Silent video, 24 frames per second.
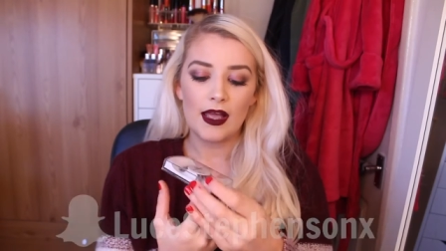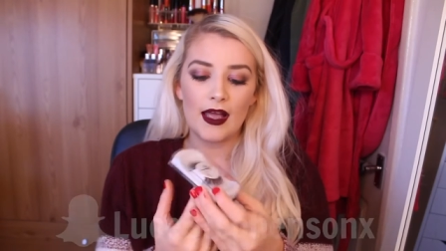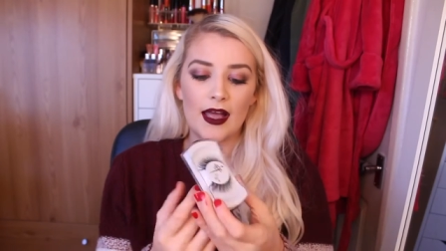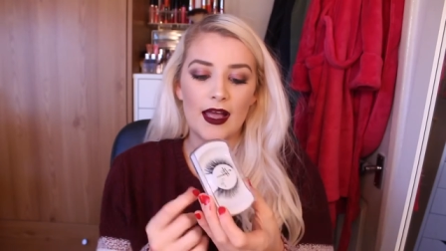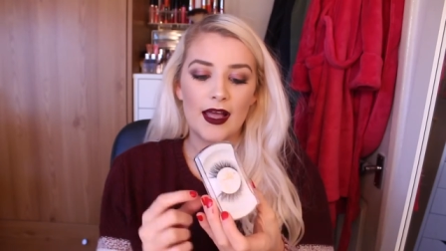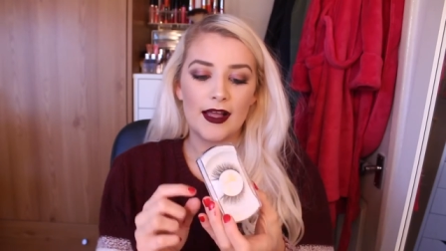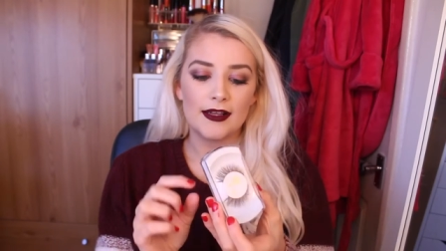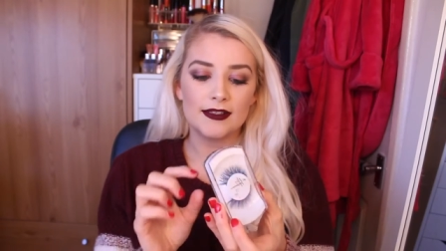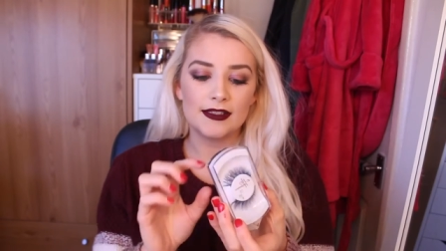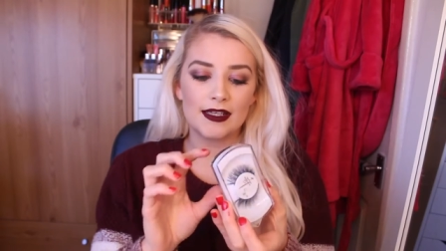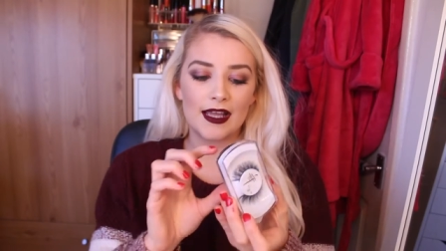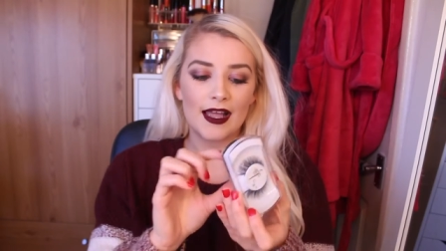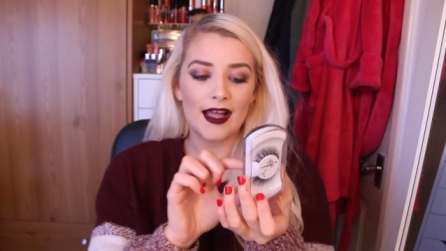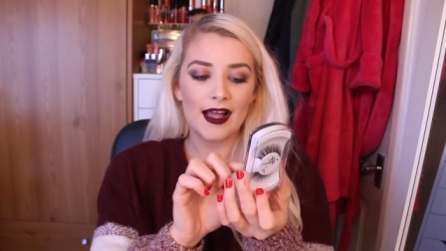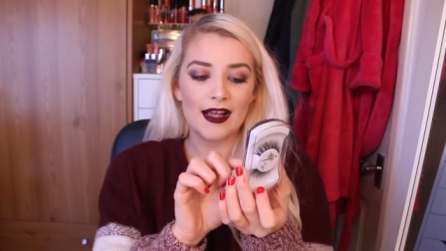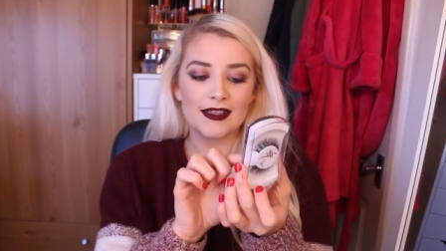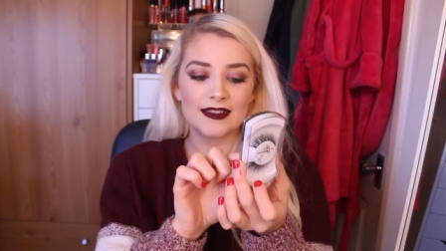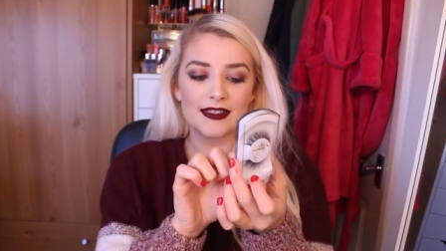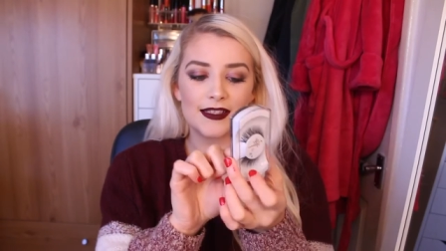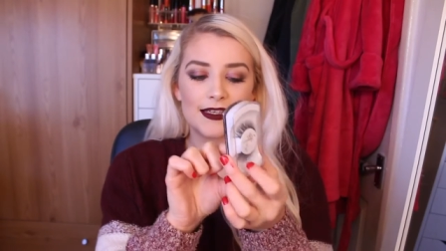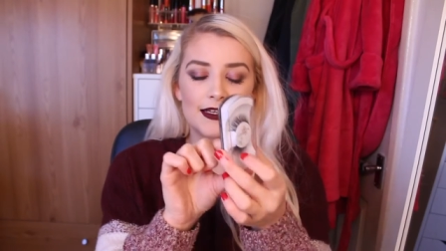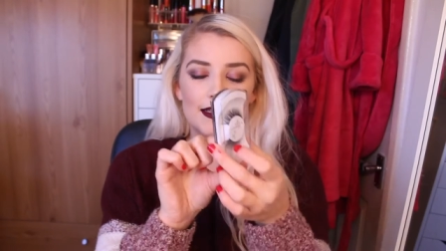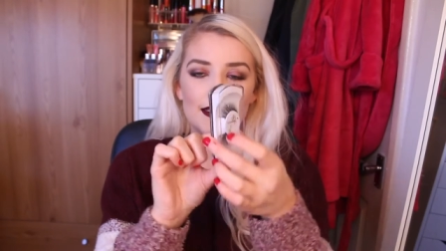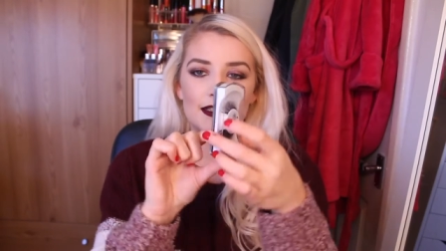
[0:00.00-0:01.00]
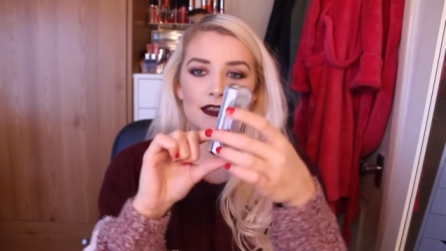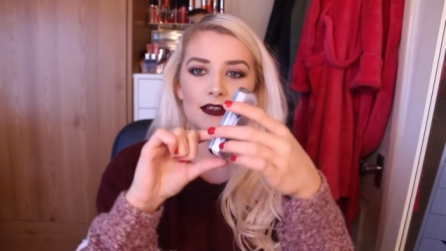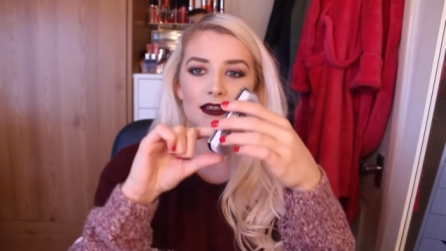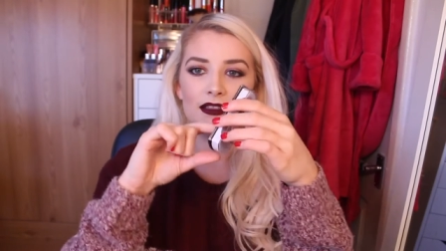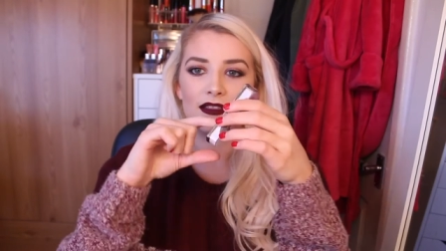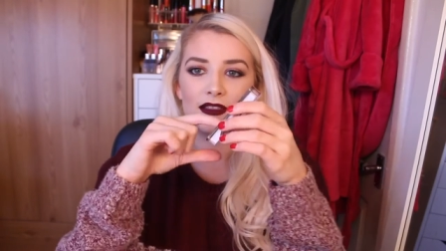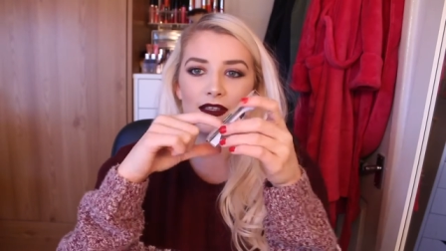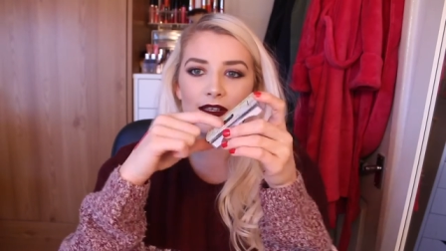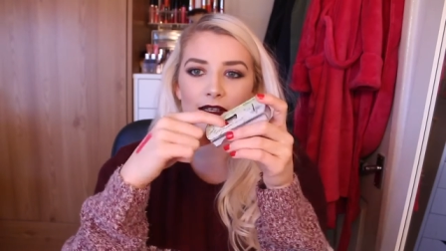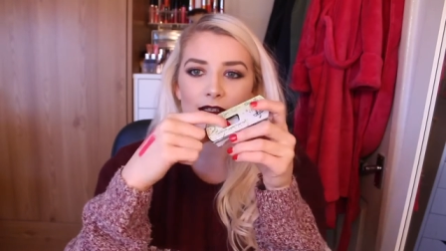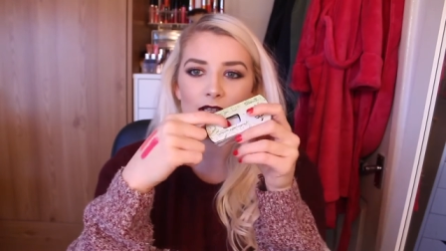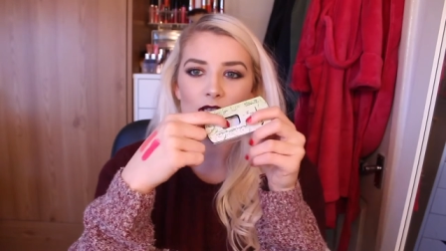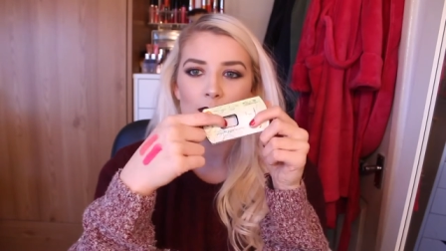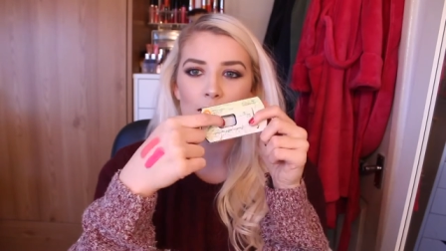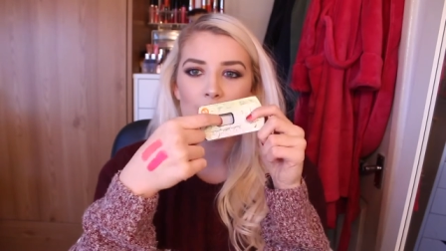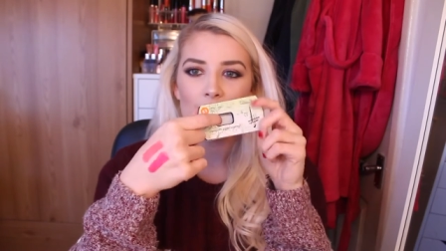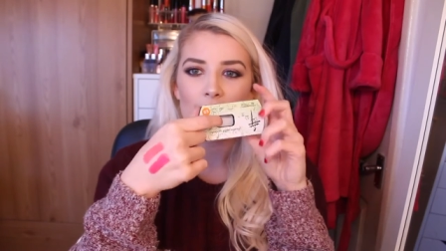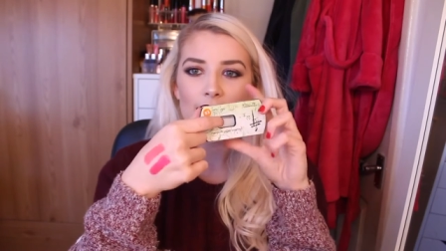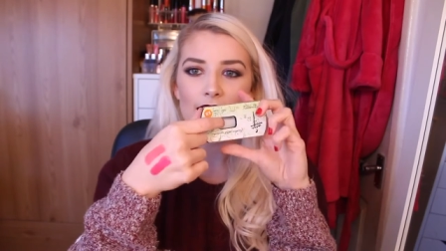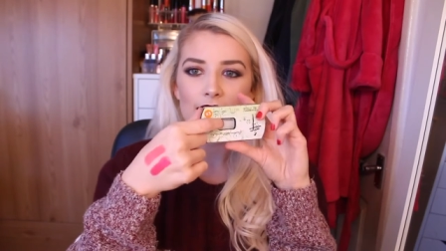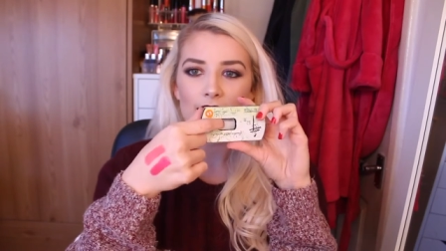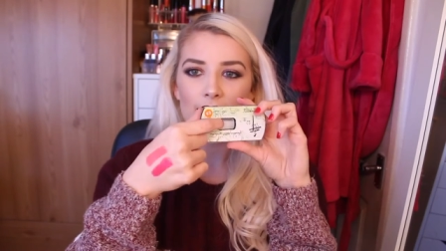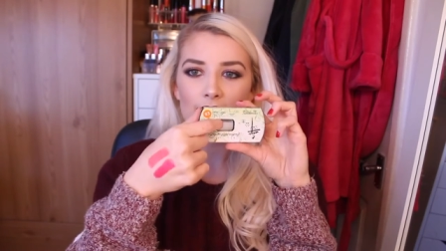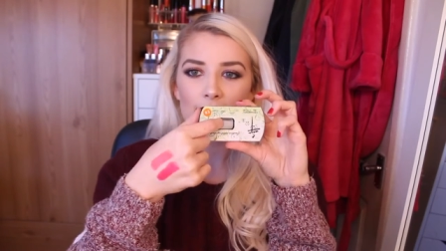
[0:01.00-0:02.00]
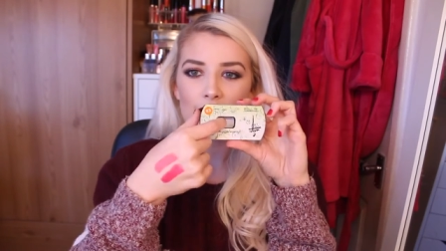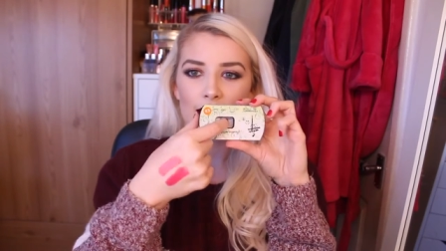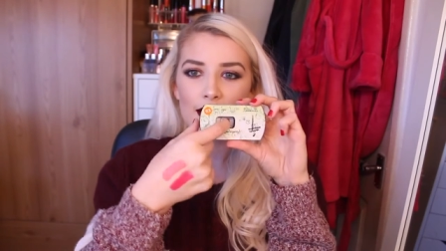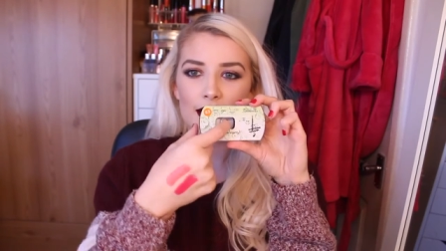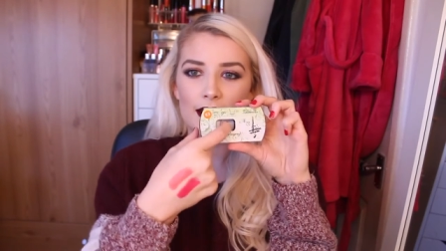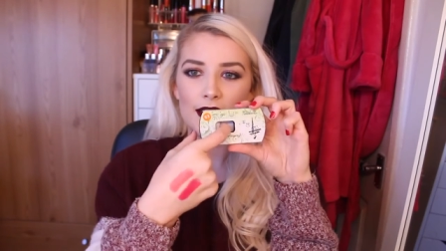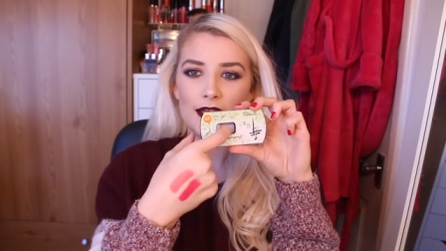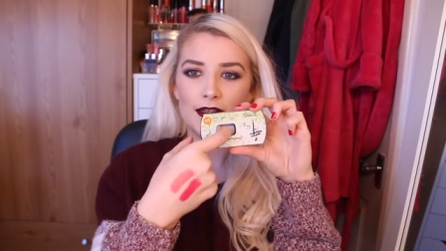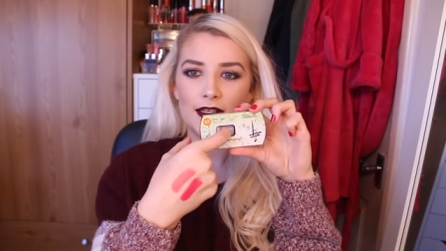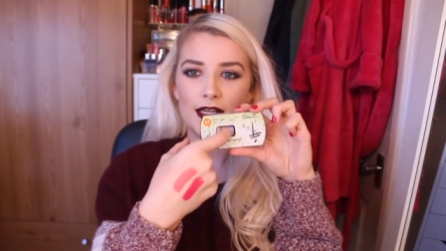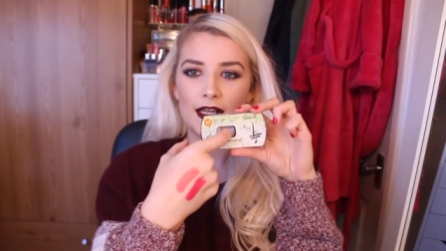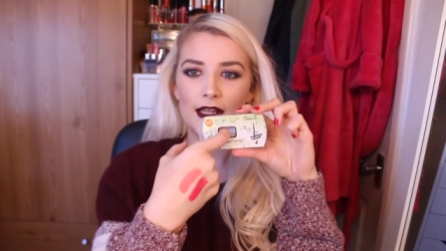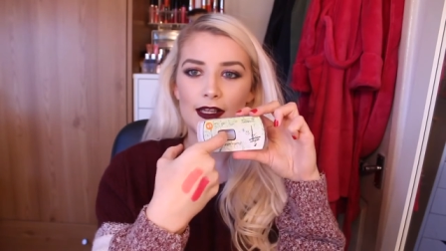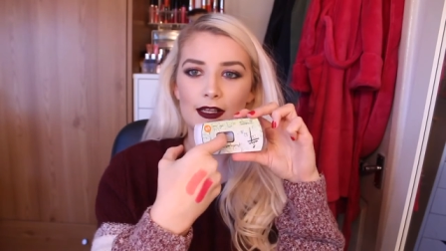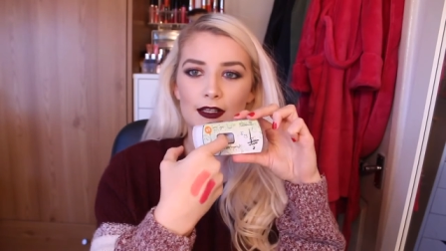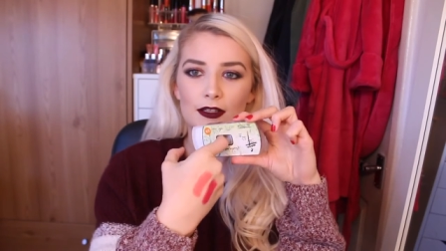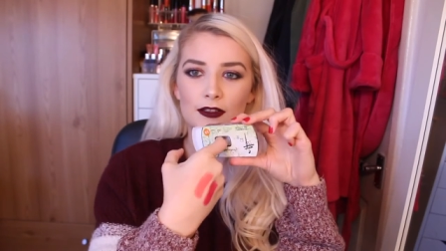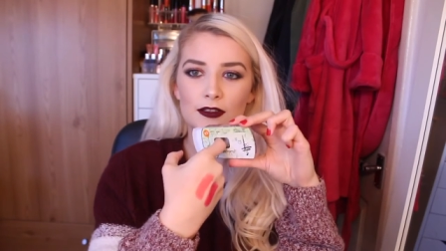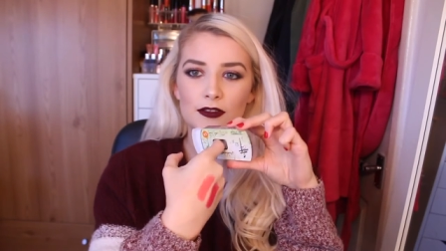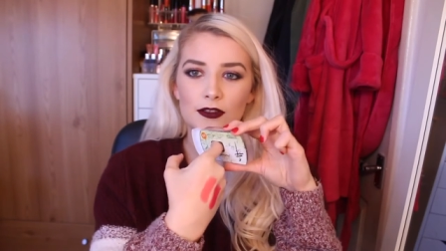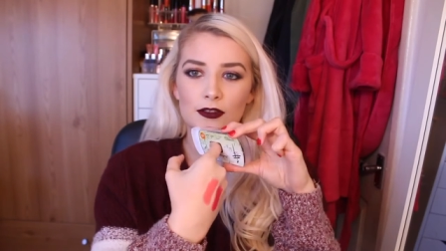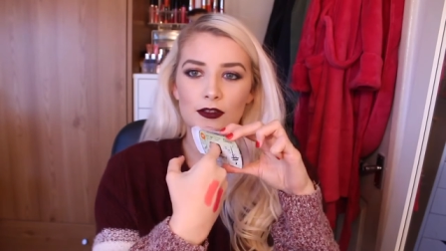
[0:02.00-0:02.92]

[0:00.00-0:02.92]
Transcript: And it has like a little thing in the back here, and you like